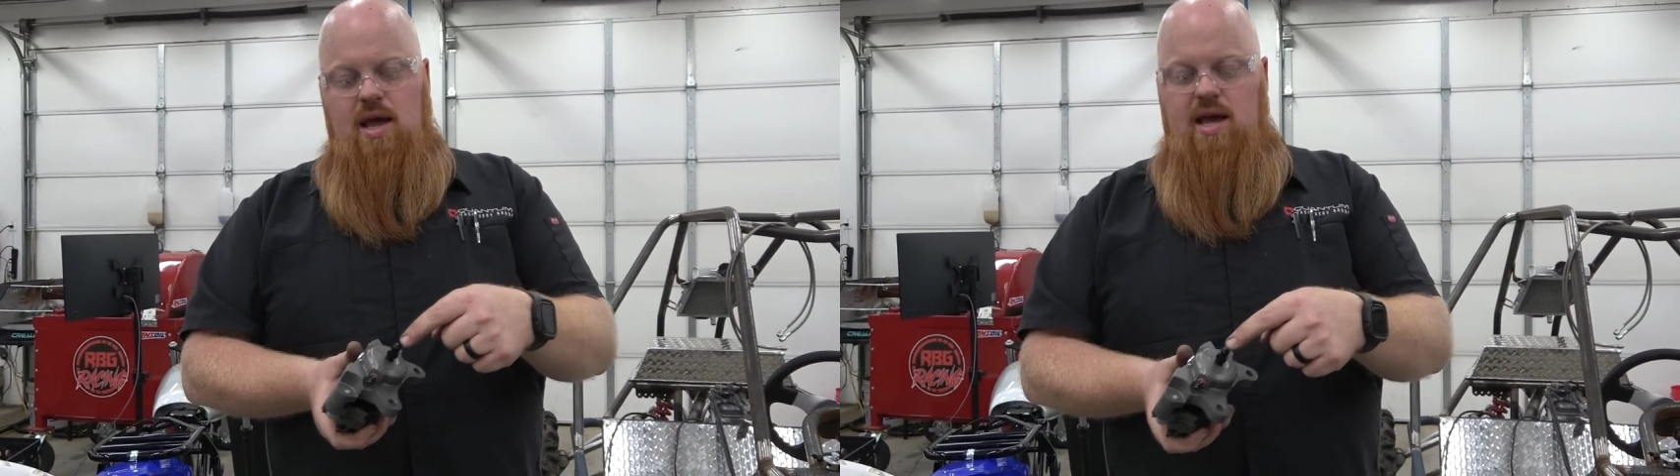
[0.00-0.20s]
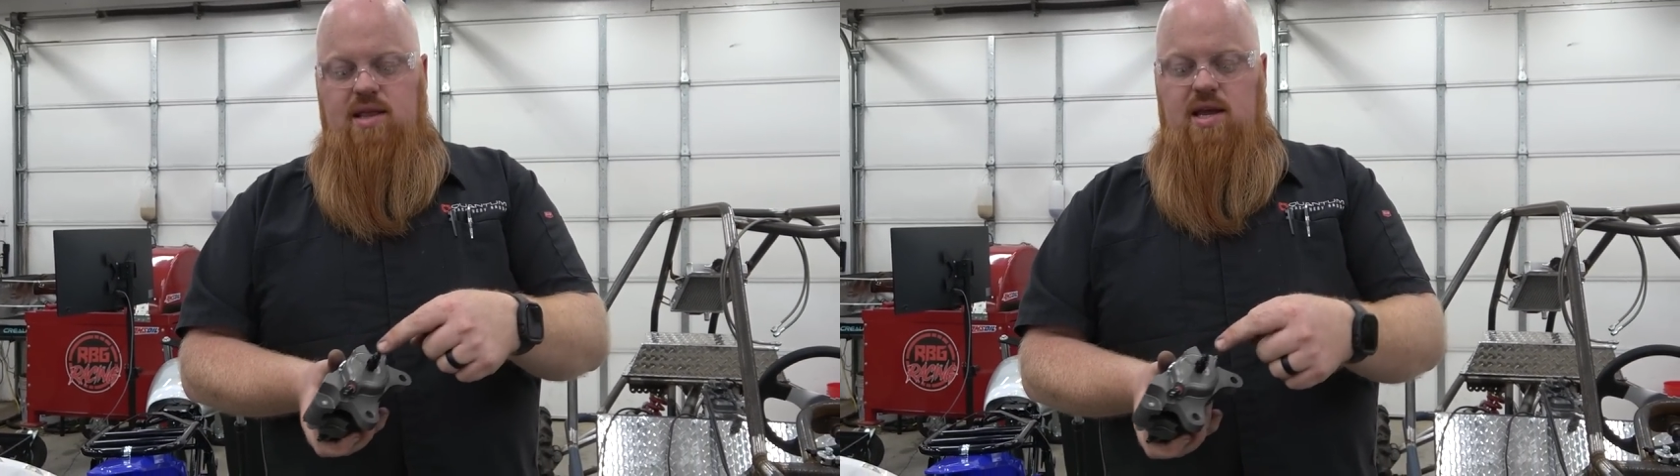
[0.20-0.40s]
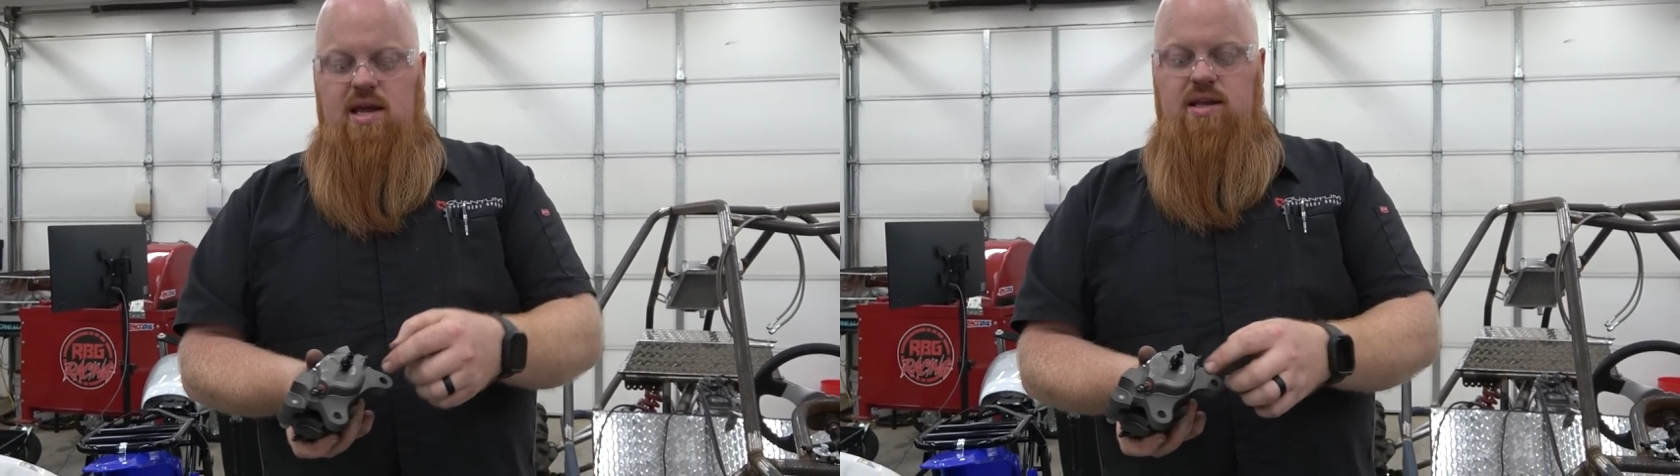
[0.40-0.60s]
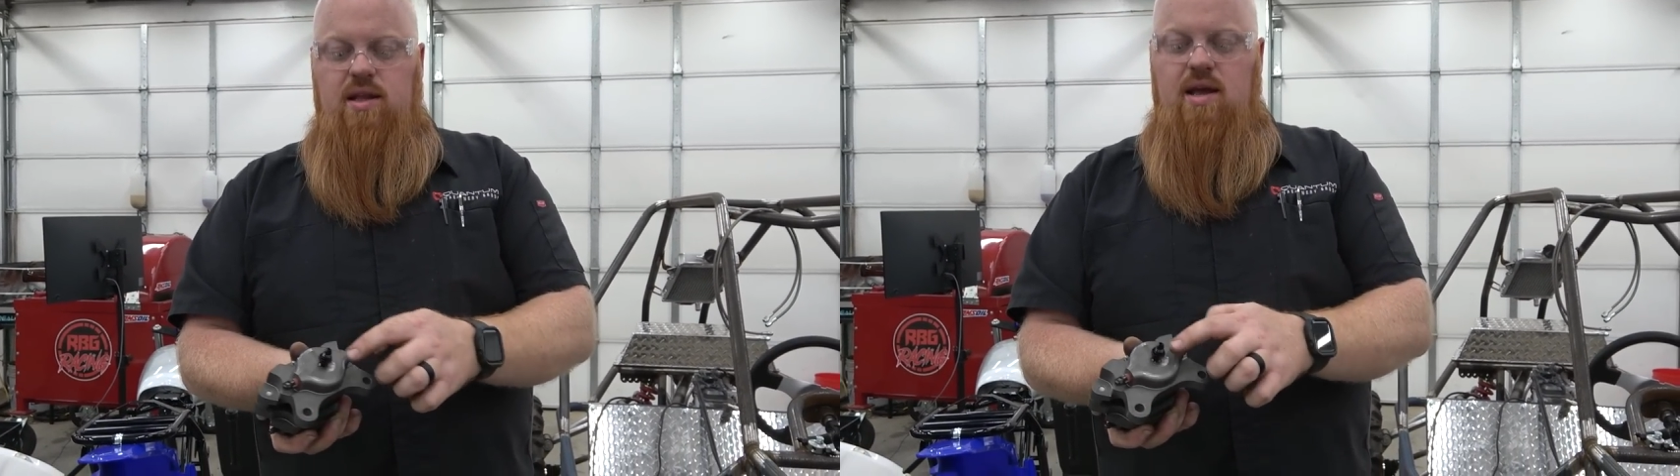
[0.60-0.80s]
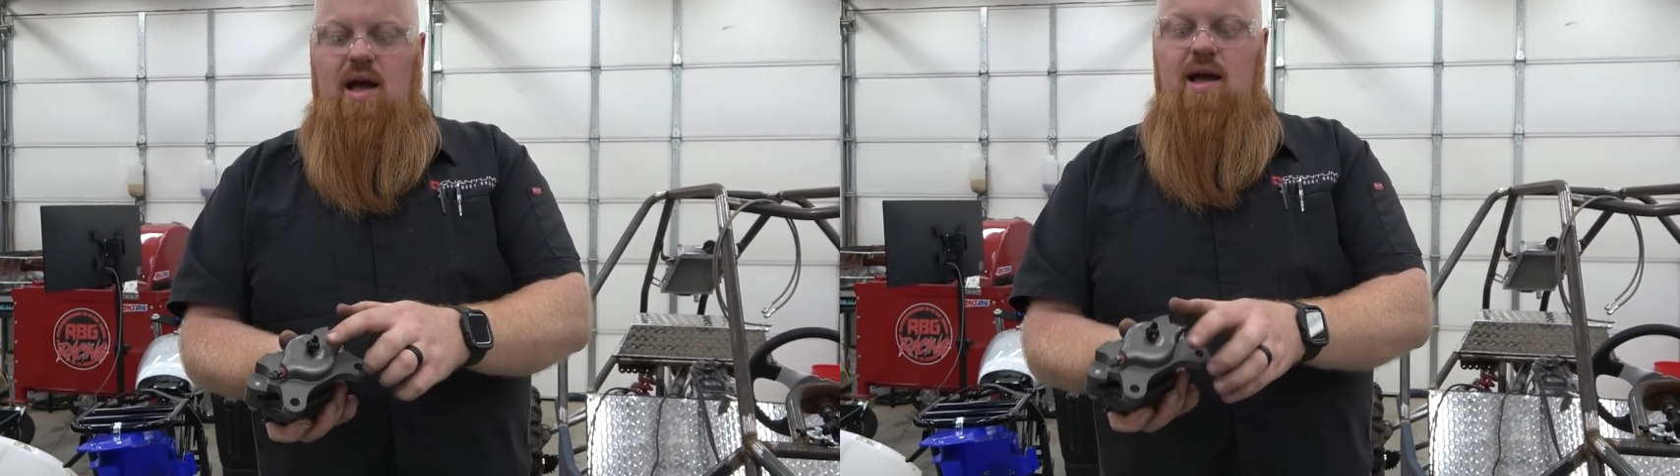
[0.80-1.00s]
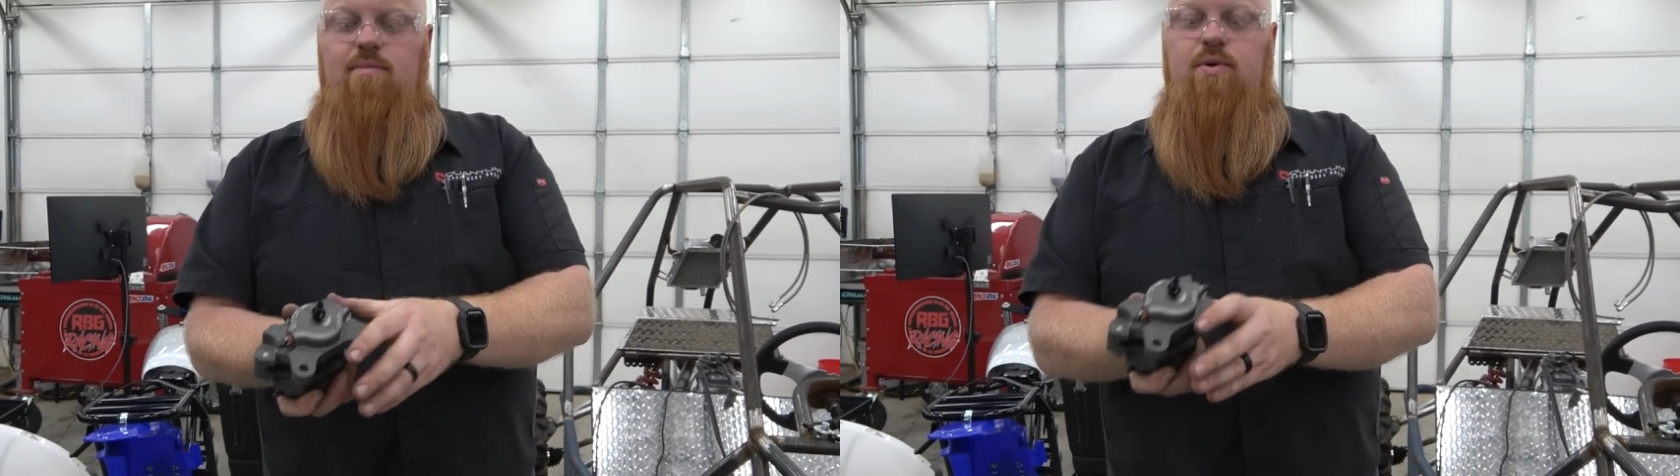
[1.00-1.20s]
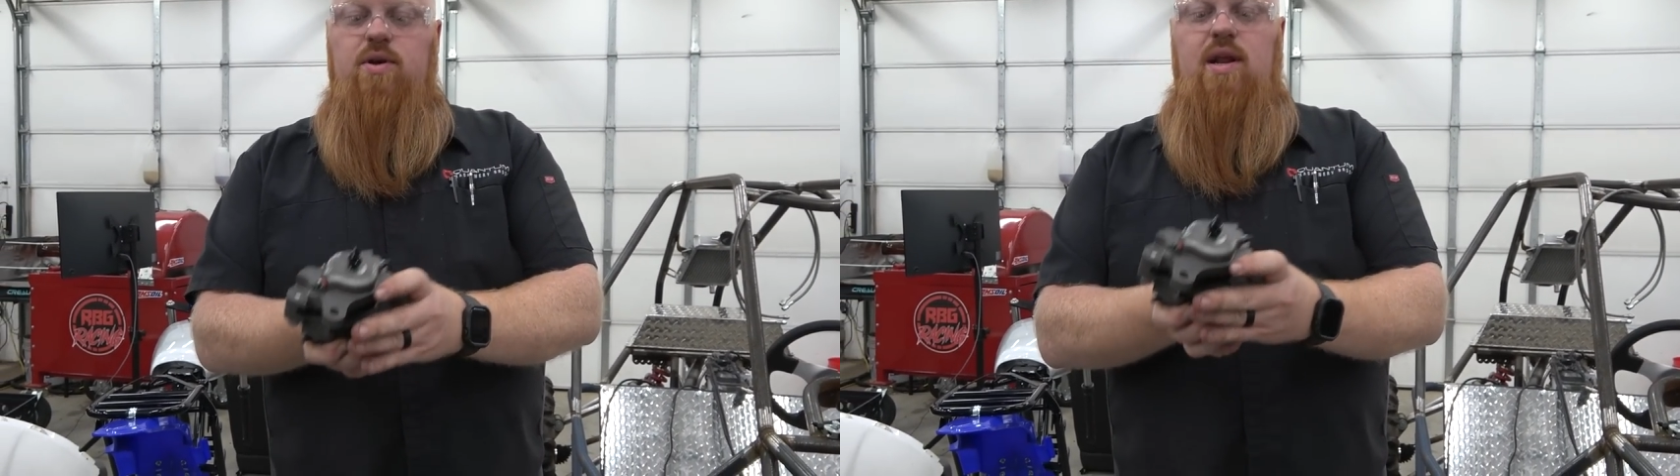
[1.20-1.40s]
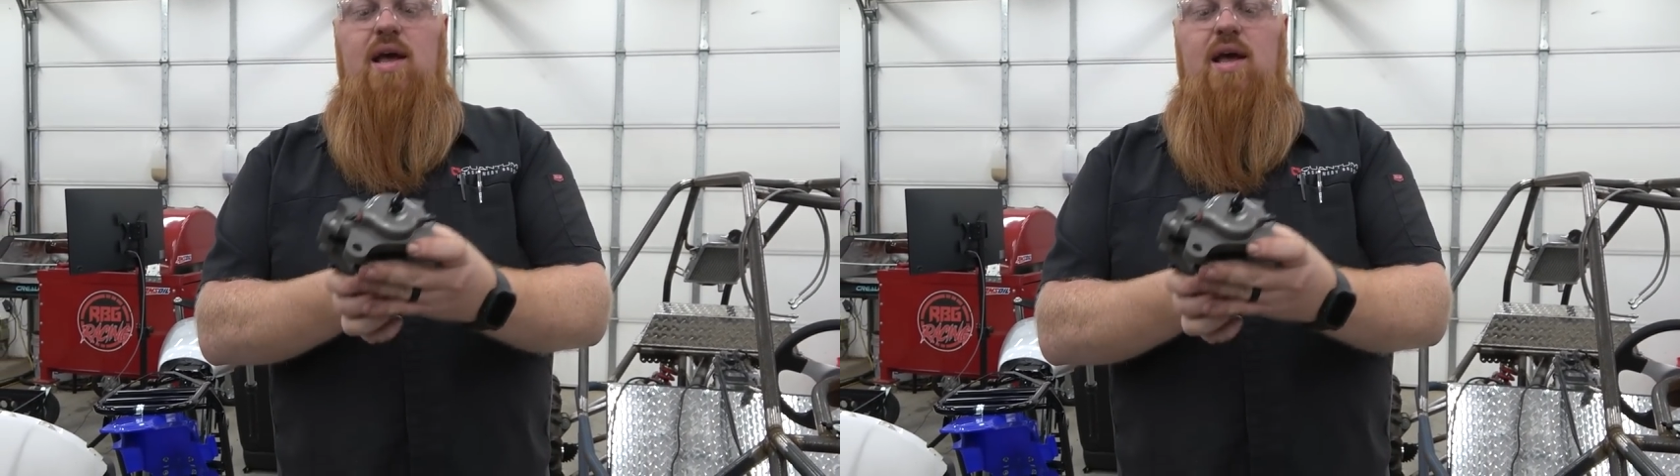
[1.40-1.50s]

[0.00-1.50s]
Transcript: And the inlet, I have put